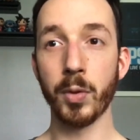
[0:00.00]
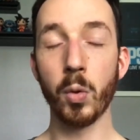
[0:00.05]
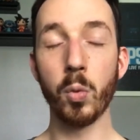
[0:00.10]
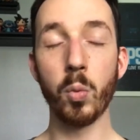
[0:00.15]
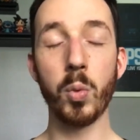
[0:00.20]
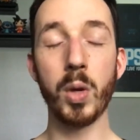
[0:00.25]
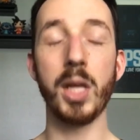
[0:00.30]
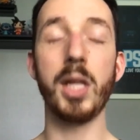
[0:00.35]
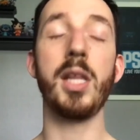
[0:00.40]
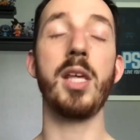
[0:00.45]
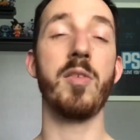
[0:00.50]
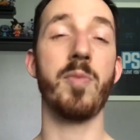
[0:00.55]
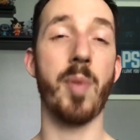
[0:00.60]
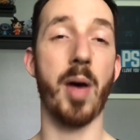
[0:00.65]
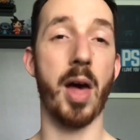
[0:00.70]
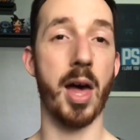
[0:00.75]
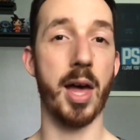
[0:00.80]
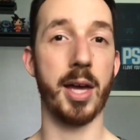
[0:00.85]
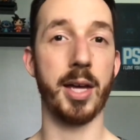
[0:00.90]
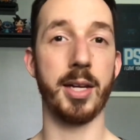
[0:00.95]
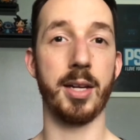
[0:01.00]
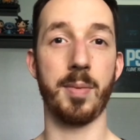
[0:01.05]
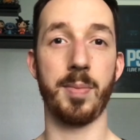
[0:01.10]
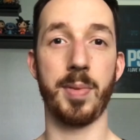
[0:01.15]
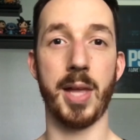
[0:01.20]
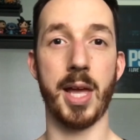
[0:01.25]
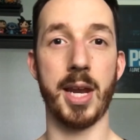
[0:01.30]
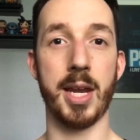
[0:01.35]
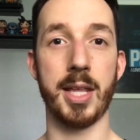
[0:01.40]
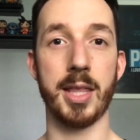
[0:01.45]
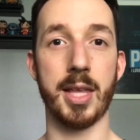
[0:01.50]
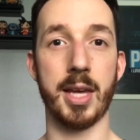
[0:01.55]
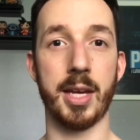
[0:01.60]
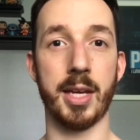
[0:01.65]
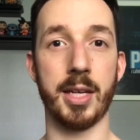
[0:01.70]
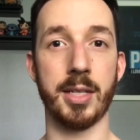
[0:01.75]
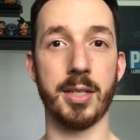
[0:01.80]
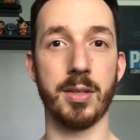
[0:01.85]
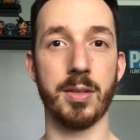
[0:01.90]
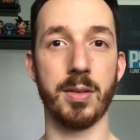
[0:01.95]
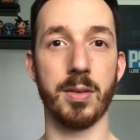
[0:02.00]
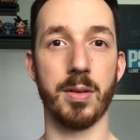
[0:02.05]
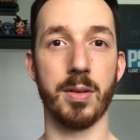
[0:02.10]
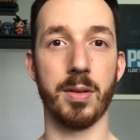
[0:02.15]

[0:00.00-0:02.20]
we leave behind a planet that